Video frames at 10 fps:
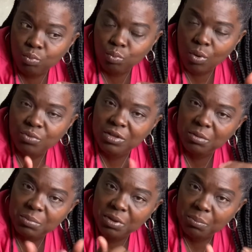You want them to
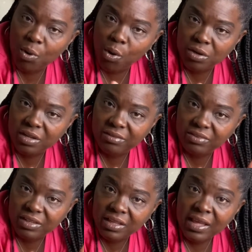be a part of
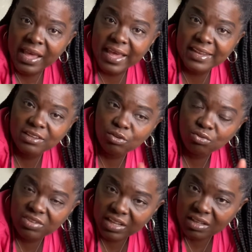it, and you
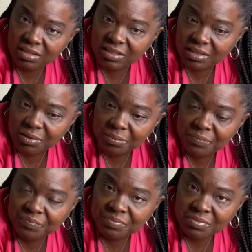tell them,
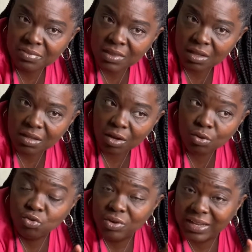or
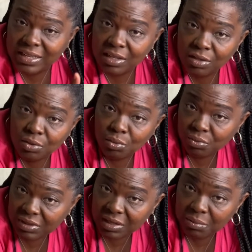you try to include
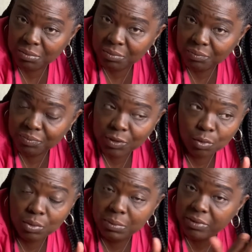them,
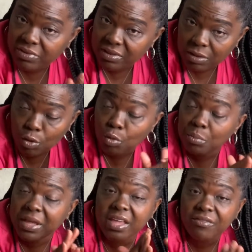whomever
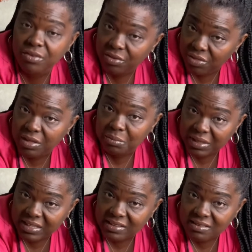
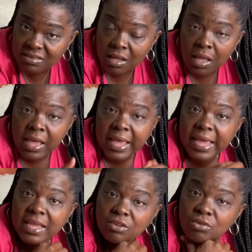them is,
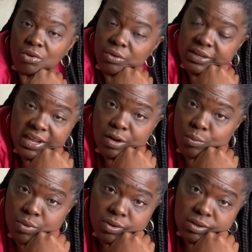and and they don't
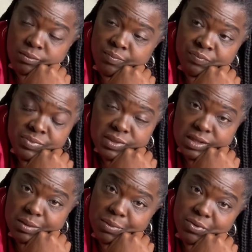want to
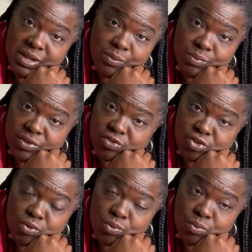come on that with
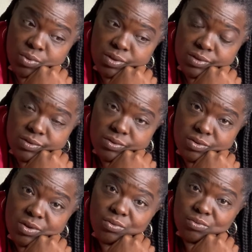you.
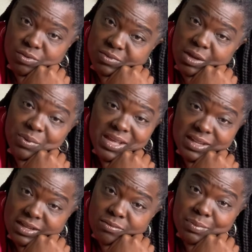Sometimes we gotta
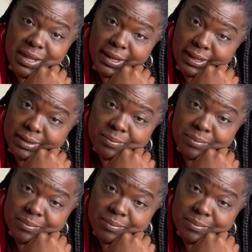leave them behind.